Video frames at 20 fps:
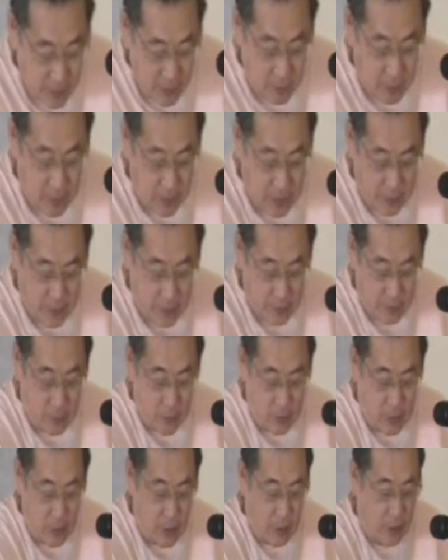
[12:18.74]
but
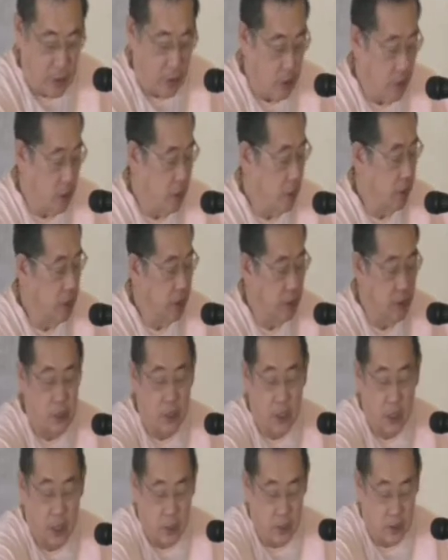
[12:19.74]
in
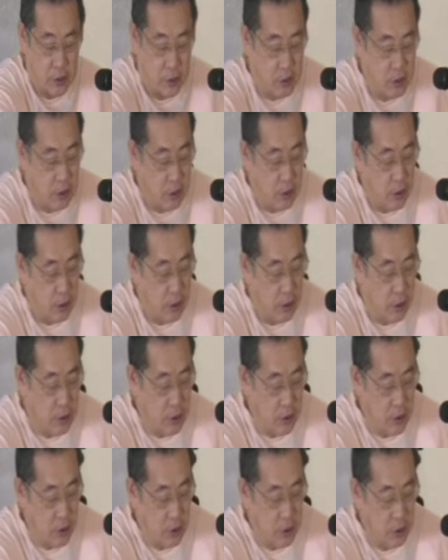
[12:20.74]
this case, it is
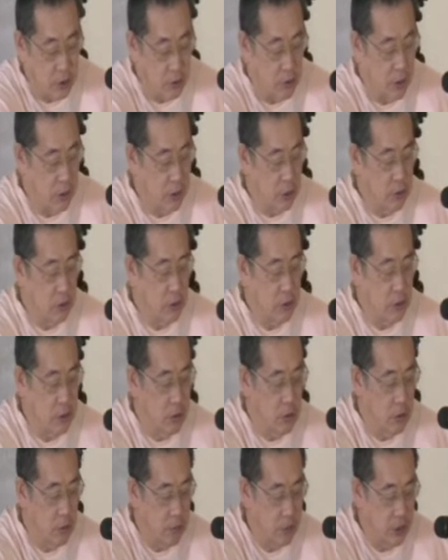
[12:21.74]
also a good
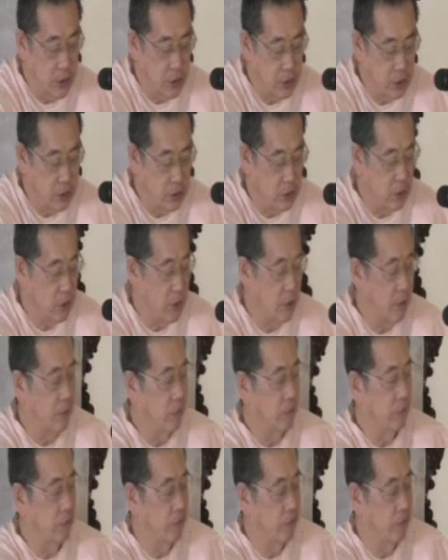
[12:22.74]
means of,